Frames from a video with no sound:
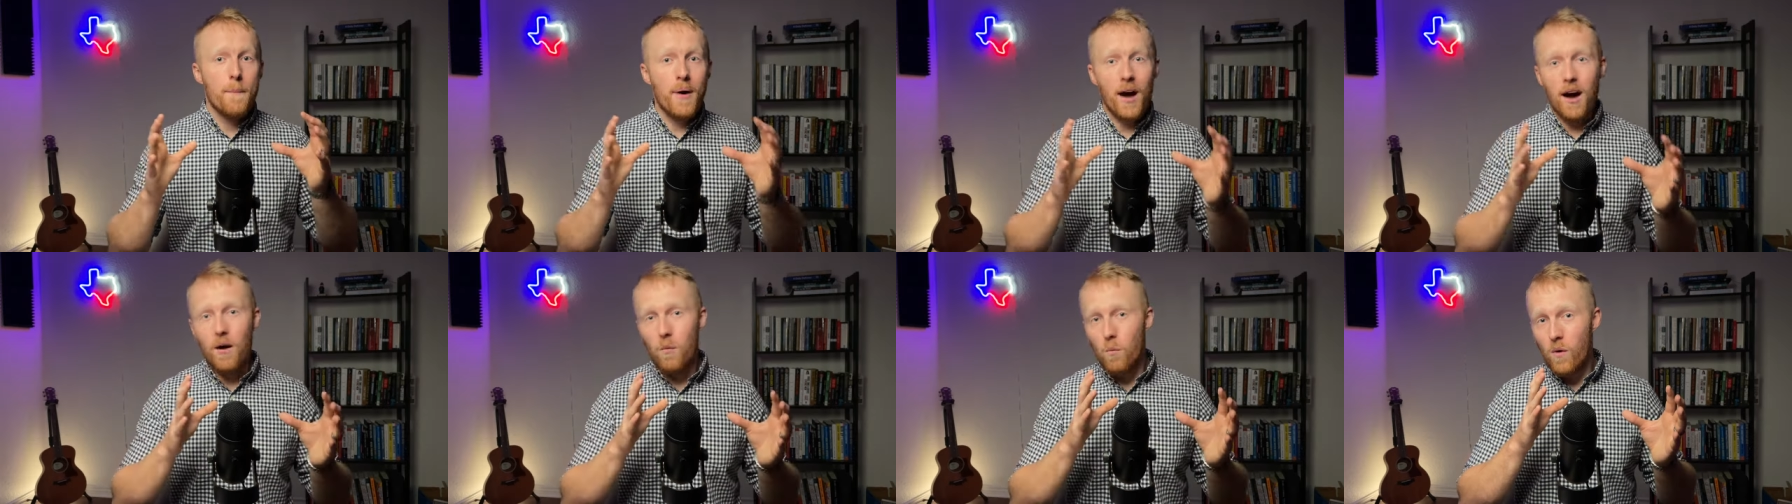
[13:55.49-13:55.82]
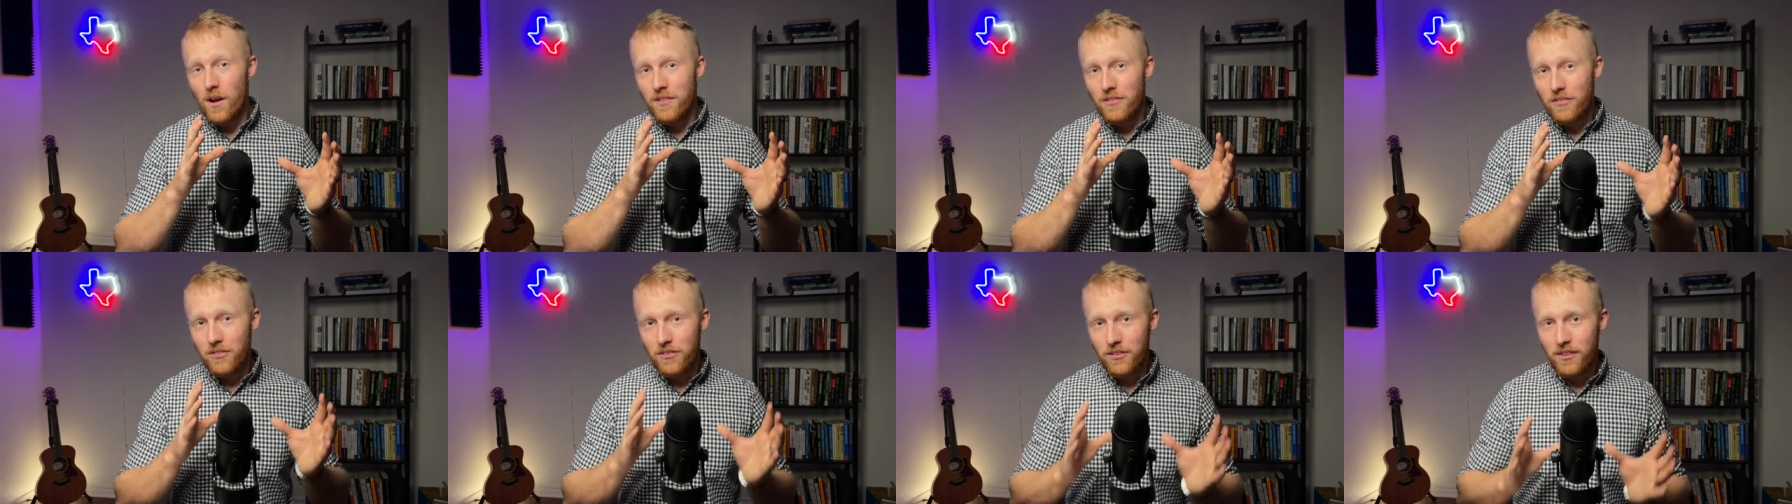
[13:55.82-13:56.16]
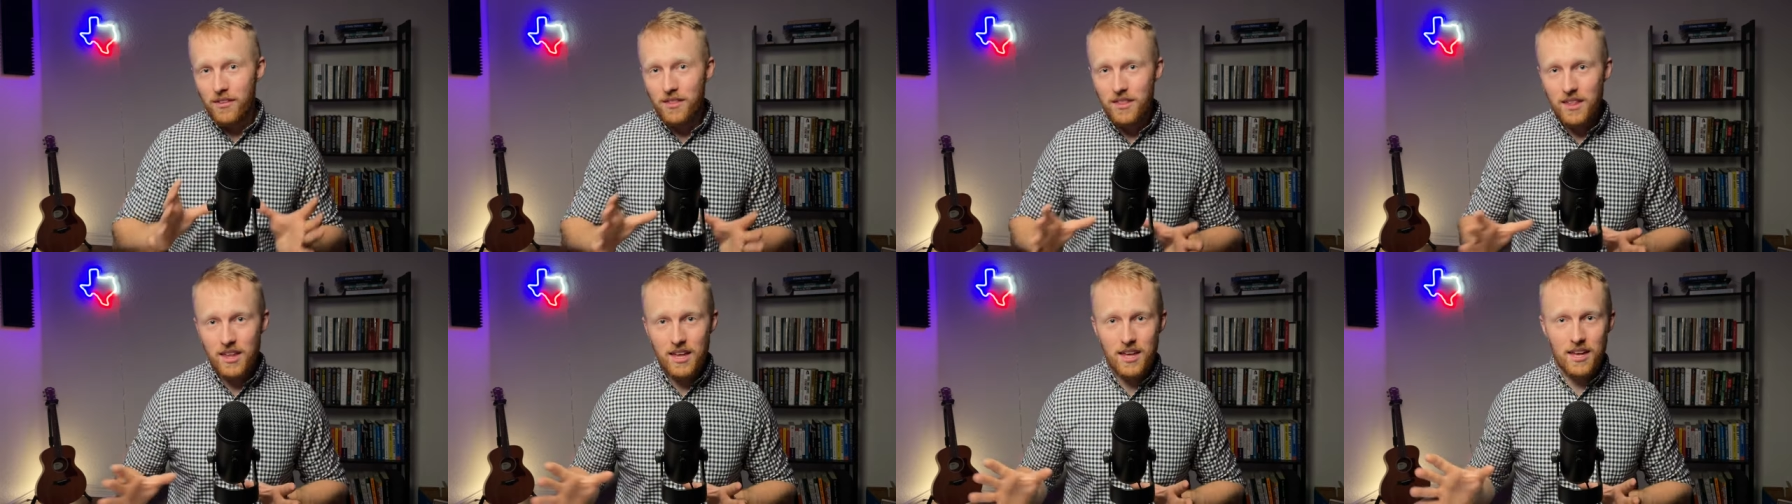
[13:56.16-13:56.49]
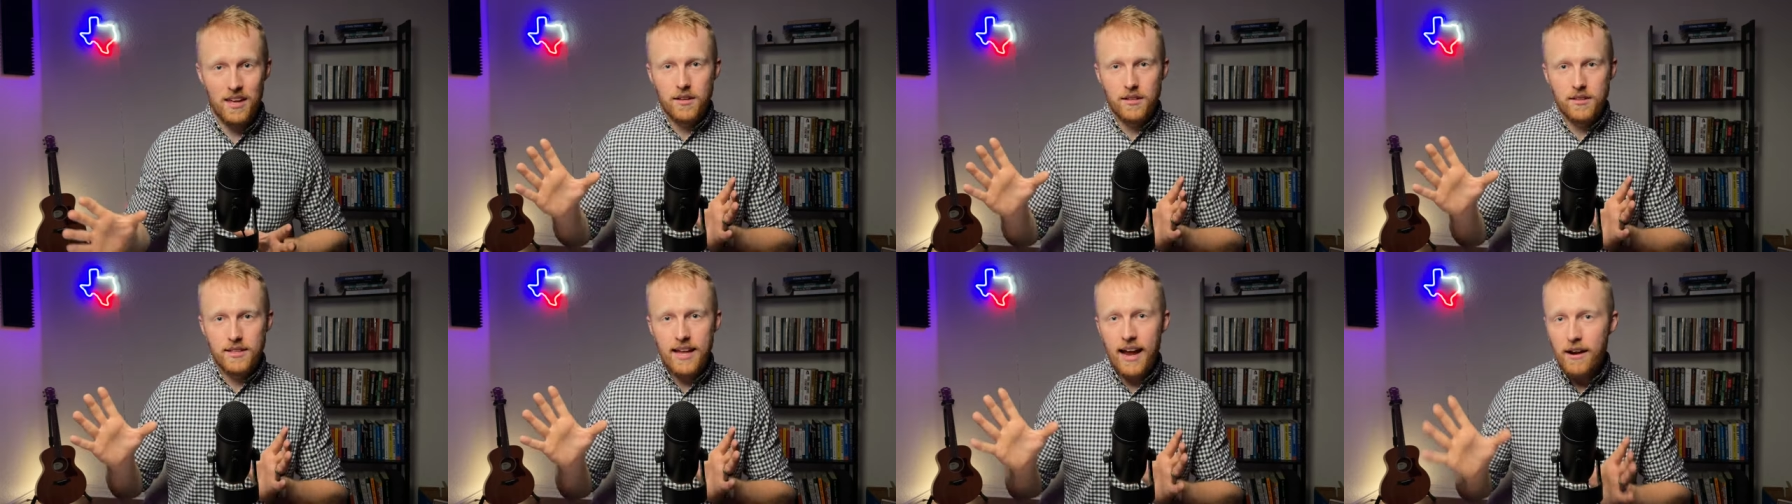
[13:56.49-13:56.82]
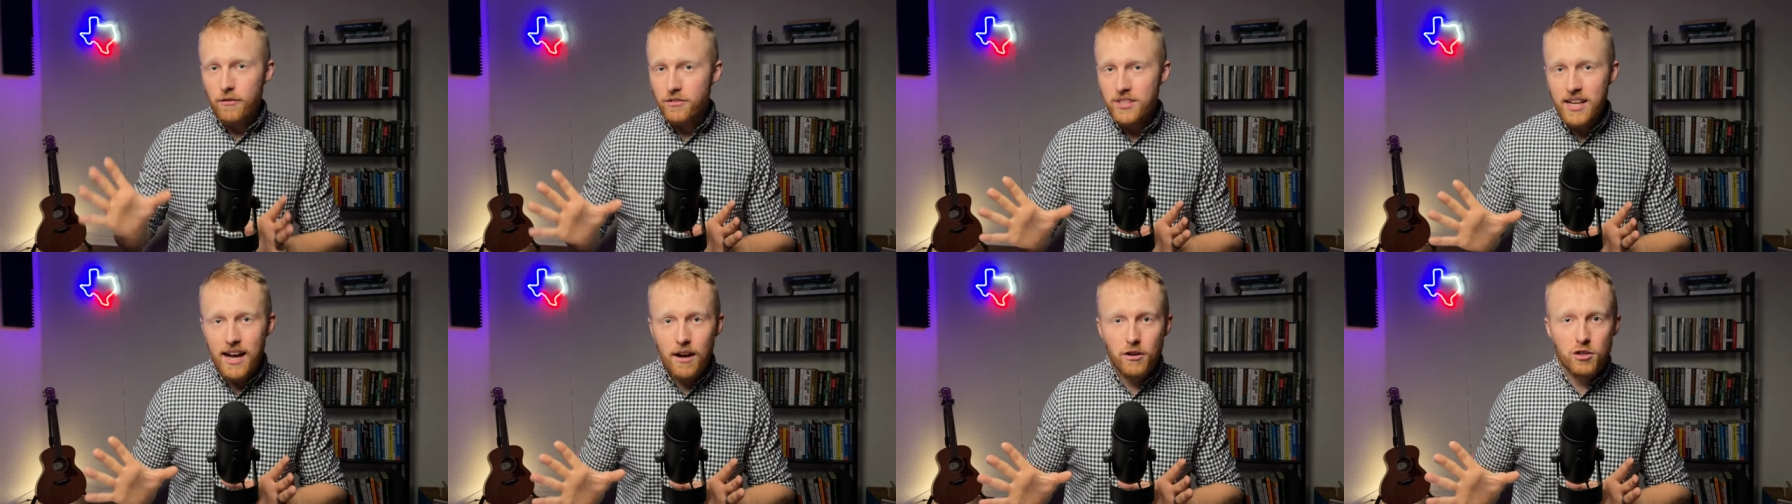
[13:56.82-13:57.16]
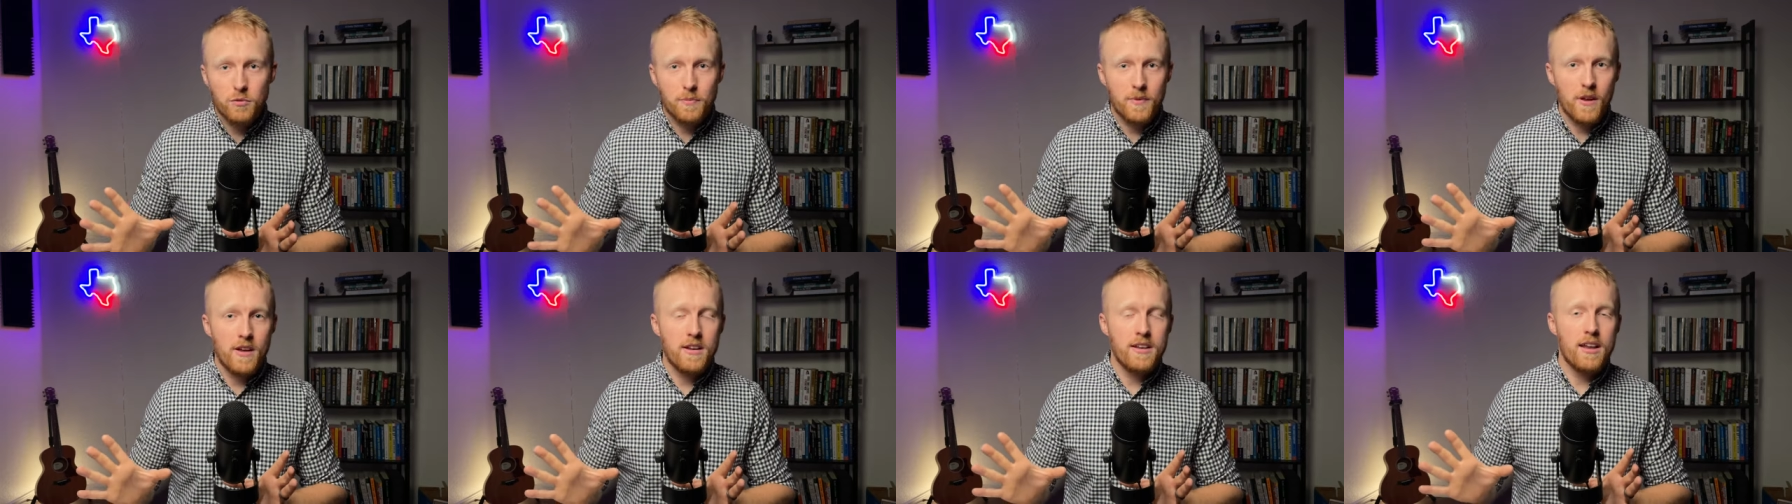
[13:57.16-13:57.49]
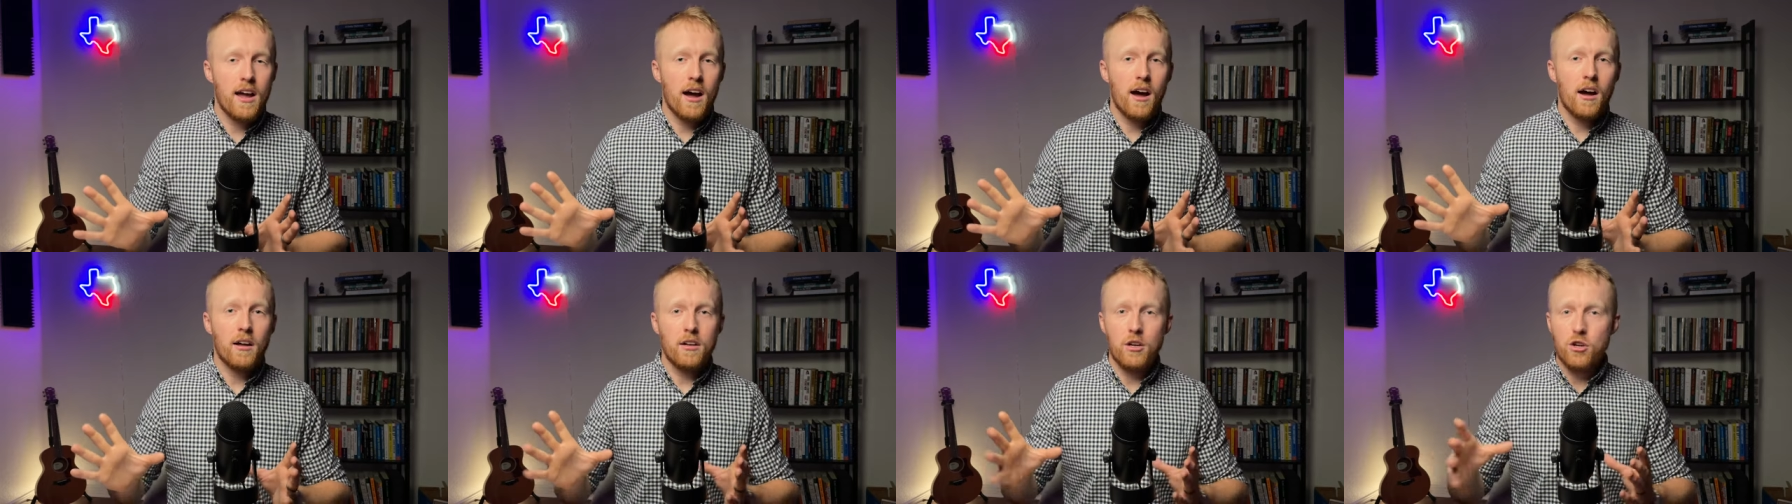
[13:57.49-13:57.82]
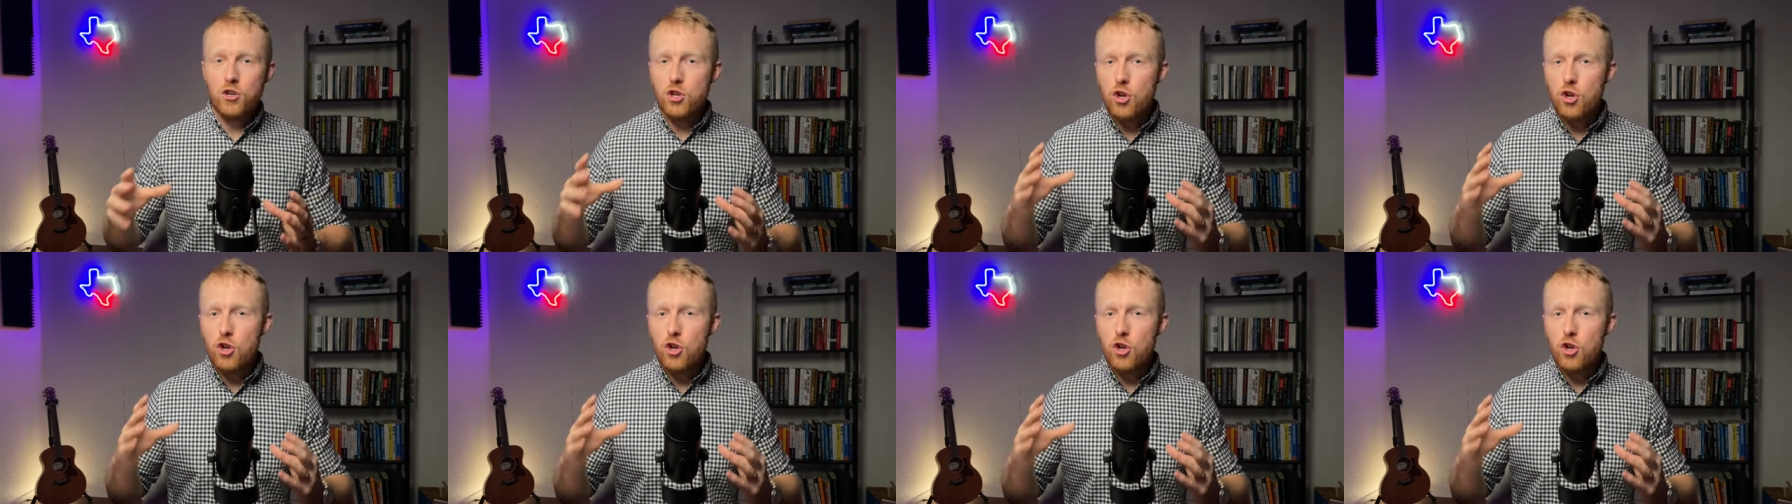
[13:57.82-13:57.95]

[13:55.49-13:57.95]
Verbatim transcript: but once the downtown has been done,